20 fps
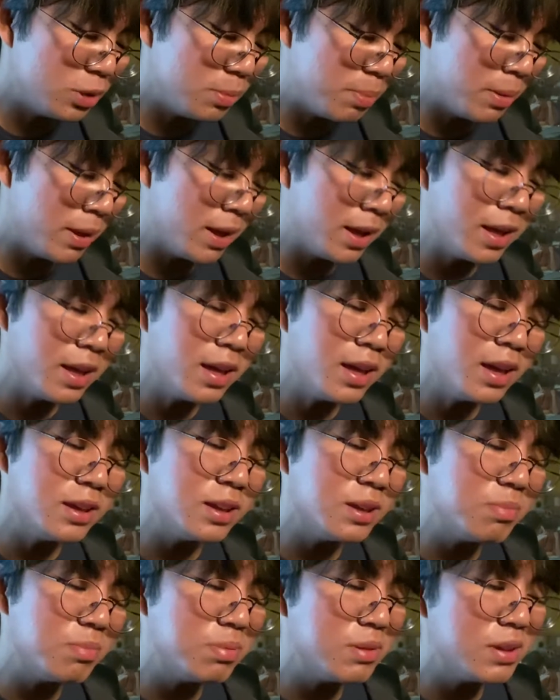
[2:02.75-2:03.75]

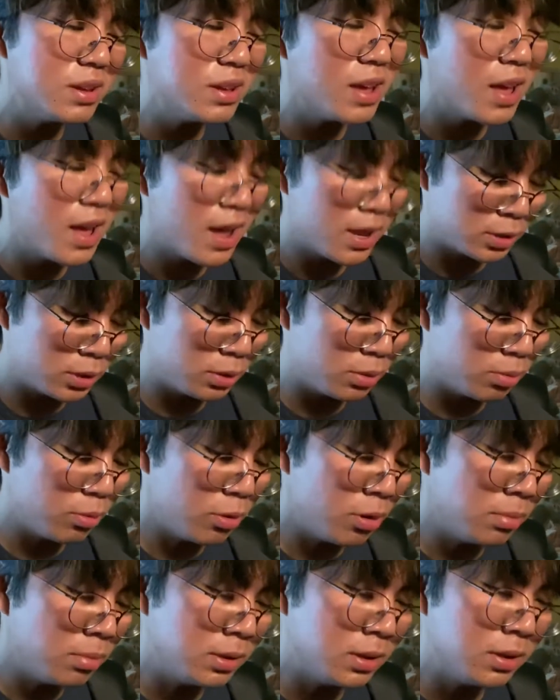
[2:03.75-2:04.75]
baby, to
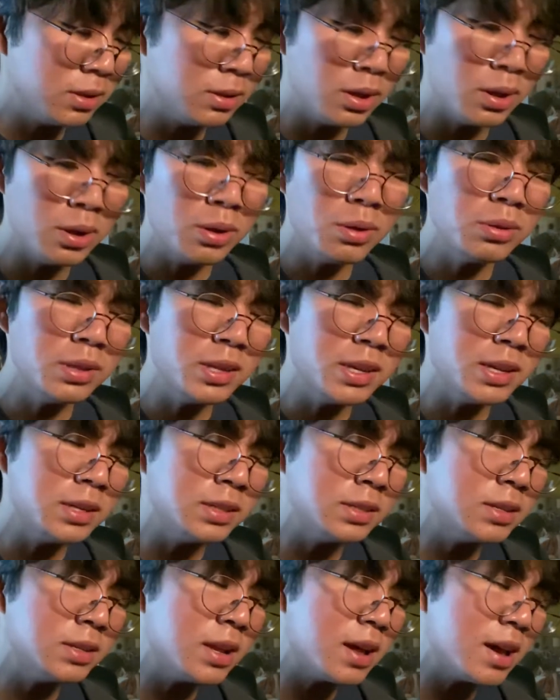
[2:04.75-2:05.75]
warm the lonely
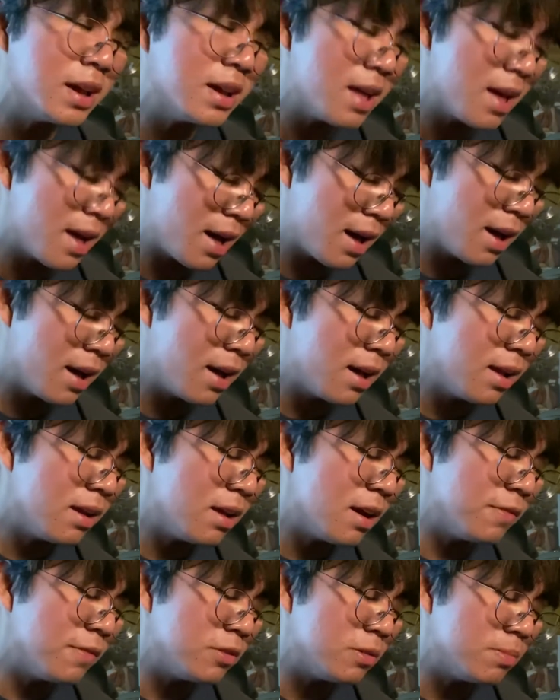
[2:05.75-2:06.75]
night. I
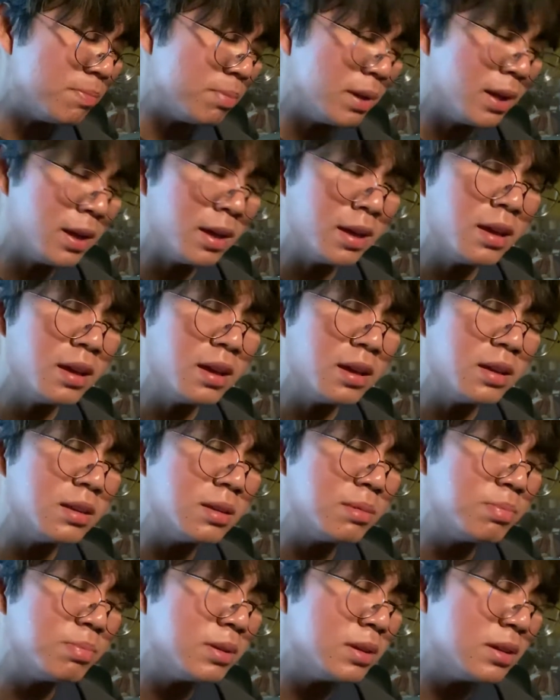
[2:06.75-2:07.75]
love you,
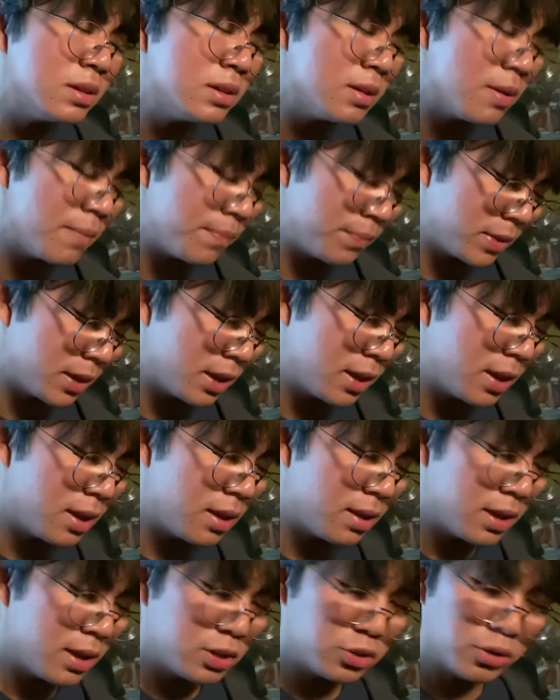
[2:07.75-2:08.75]
baby.
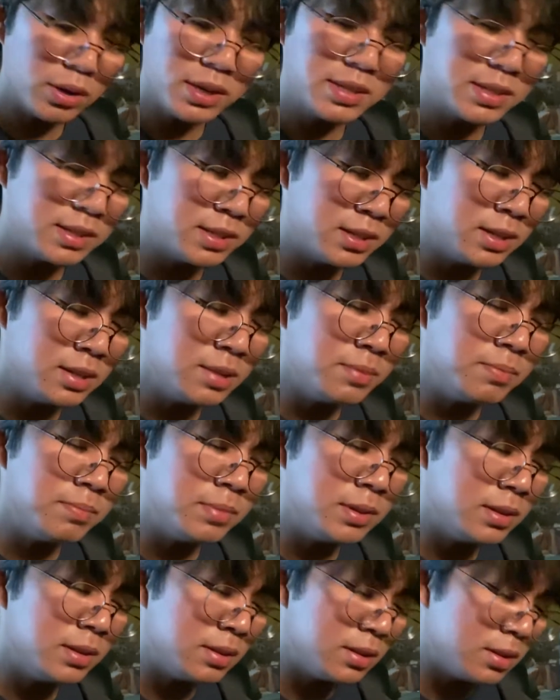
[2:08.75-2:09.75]
Trust in
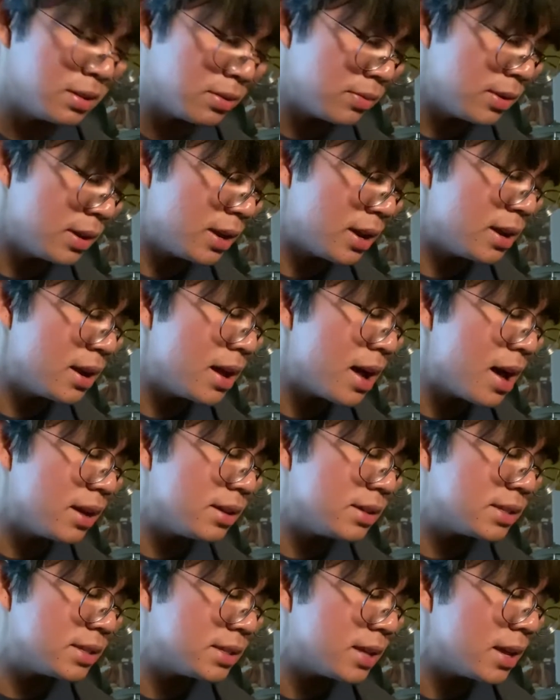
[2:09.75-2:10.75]
me when
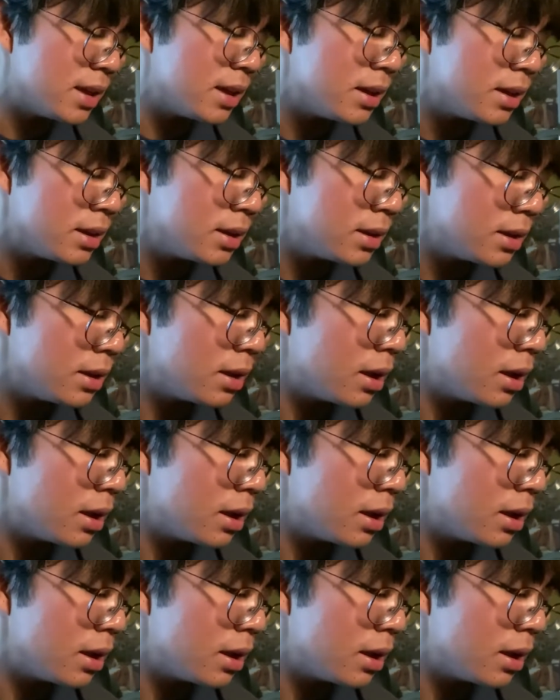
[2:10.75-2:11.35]
I say,